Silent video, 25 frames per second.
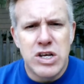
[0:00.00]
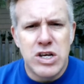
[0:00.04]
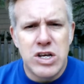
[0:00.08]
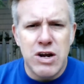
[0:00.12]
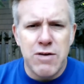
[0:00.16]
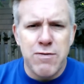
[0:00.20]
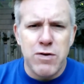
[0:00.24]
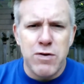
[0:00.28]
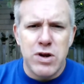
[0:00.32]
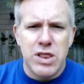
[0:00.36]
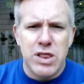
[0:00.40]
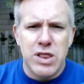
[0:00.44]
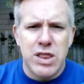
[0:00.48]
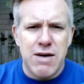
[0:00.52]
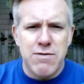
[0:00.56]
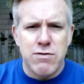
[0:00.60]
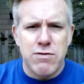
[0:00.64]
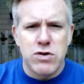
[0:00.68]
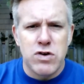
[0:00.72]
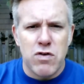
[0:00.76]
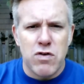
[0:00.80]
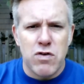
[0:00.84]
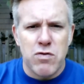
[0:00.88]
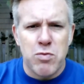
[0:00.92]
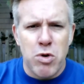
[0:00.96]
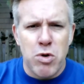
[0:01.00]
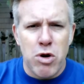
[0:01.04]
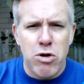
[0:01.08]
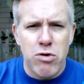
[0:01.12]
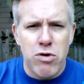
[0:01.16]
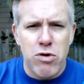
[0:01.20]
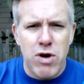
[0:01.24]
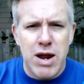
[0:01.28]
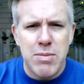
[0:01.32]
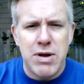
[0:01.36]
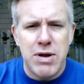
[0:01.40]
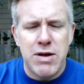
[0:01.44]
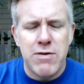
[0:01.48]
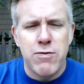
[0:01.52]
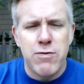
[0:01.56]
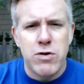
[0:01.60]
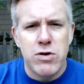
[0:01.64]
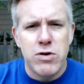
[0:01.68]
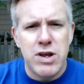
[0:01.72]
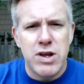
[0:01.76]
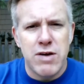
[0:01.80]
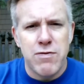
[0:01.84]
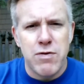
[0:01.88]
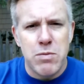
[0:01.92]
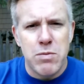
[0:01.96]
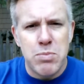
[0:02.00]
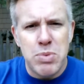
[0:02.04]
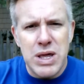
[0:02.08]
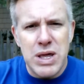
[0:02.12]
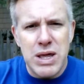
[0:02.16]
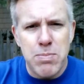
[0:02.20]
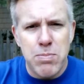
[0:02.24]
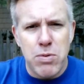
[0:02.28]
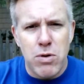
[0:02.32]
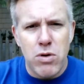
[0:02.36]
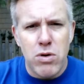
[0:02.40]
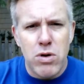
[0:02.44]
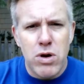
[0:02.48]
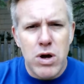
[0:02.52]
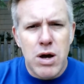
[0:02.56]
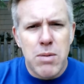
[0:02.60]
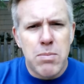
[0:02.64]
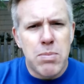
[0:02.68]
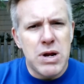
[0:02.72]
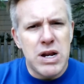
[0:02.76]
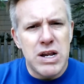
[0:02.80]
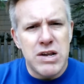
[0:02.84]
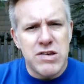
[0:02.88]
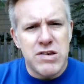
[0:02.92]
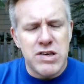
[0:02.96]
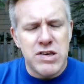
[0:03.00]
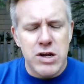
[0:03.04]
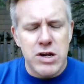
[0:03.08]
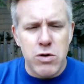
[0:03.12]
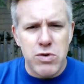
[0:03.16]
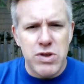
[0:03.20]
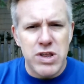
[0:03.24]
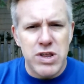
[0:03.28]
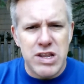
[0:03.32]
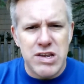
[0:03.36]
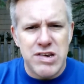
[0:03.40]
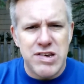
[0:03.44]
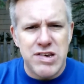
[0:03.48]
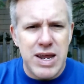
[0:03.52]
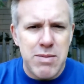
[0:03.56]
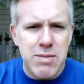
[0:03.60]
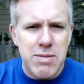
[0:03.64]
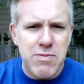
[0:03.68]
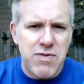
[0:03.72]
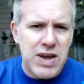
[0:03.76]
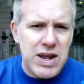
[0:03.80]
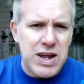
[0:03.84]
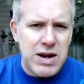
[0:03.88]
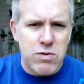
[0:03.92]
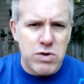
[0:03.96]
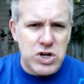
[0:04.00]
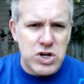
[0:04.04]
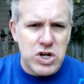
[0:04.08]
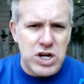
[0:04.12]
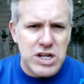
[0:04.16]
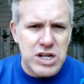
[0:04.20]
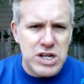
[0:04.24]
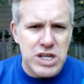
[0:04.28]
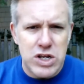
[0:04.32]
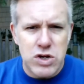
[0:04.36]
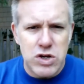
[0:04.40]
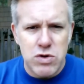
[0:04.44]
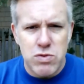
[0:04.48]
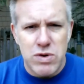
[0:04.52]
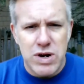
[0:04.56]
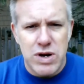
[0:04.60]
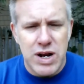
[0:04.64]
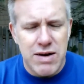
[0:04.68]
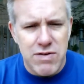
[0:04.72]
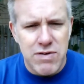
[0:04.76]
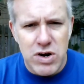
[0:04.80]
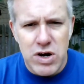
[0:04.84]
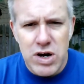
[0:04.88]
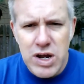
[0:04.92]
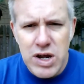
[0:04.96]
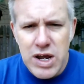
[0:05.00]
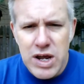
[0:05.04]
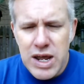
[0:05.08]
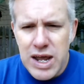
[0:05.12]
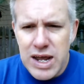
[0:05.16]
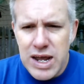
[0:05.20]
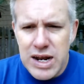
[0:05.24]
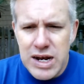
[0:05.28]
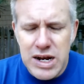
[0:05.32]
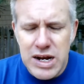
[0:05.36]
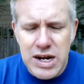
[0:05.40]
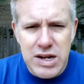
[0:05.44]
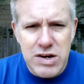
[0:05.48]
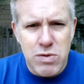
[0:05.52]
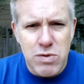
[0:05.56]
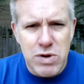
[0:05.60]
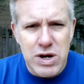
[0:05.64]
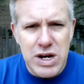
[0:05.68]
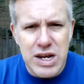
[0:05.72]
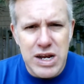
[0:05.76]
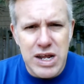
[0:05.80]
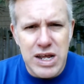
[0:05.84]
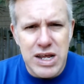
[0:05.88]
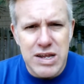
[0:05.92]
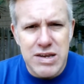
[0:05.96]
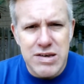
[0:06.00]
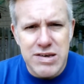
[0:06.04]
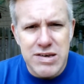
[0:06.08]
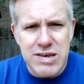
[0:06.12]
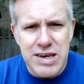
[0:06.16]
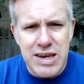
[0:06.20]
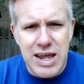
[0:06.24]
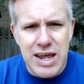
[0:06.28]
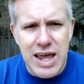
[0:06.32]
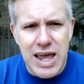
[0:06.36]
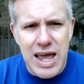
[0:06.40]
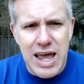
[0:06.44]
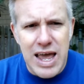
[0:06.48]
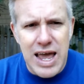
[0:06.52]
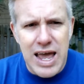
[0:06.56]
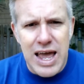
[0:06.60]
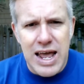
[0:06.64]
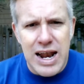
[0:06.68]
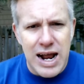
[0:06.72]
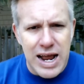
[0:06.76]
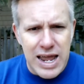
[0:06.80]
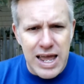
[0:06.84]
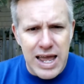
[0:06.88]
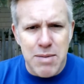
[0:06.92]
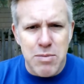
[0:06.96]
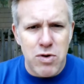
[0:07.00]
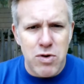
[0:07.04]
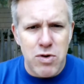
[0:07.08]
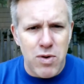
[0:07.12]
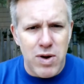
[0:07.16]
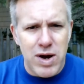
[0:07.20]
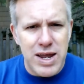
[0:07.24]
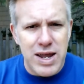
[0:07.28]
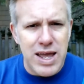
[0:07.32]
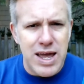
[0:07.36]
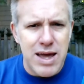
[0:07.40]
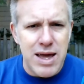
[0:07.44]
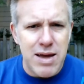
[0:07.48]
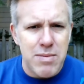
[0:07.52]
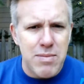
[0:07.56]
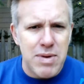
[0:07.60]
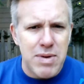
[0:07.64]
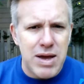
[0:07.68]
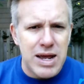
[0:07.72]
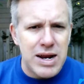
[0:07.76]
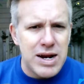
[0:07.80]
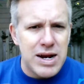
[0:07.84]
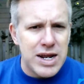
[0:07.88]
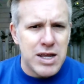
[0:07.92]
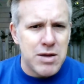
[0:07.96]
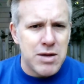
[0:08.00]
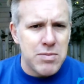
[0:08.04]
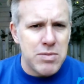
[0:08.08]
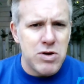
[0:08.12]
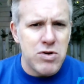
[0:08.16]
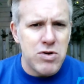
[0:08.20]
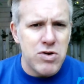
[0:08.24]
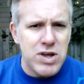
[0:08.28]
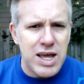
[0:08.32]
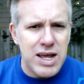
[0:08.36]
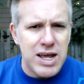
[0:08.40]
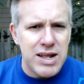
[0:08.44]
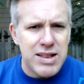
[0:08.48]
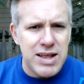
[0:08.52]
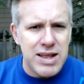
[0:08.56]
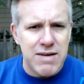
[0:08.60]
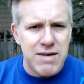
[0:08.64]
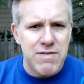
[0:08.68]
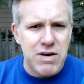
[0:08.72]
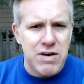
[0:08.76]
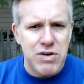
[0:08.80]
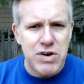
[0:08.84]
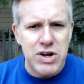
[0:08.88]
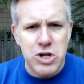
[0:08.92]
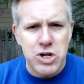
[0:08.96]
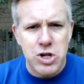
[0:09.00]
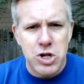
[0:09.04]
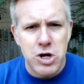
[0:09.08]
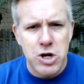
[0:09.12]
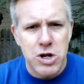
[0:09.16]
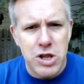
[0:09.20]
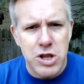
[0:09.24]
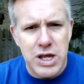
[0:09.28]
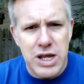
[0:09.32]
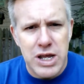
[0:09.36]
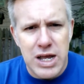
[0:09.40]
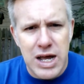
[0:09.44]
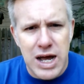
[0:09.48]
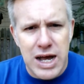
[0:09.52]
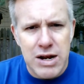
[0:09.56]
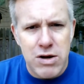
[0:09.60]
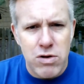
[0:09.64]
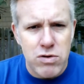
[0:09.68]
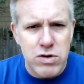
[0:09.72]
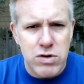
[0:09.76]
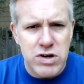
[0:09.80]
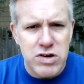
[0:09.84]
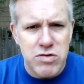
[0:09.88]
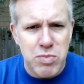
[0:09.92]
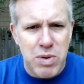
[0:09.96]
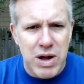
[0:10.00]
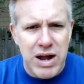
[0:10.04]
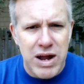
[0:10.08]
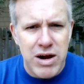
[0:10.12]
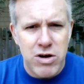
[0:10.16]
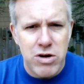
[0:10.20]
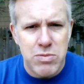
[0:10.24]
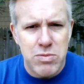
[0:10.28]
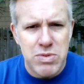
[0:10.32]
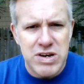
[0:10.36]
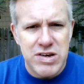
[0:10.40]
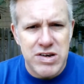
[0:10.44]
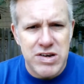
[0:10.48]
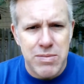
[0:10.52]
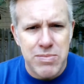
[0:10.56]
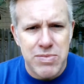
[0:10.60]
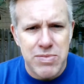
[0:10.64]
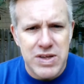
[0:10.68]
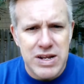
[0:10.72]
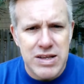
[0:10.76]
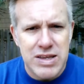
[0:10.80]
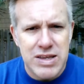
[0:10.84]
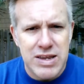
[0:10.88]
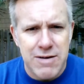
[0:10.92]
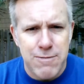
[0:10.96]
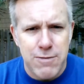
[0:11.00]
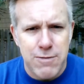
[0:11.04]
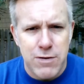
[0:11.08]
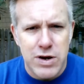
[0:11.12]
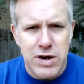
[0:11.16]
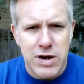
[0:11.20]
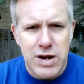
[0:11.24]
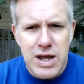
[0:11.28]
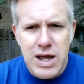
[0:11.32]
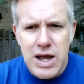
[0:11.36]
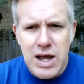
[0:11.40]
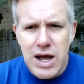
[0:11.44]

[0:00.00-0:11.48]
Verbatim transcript: different levels of programming for different people, but it's still within the same vein in which I teach whatever. And it is what it is. And I am who I am, and I communicate that very clearly. I don't aspire to be something different.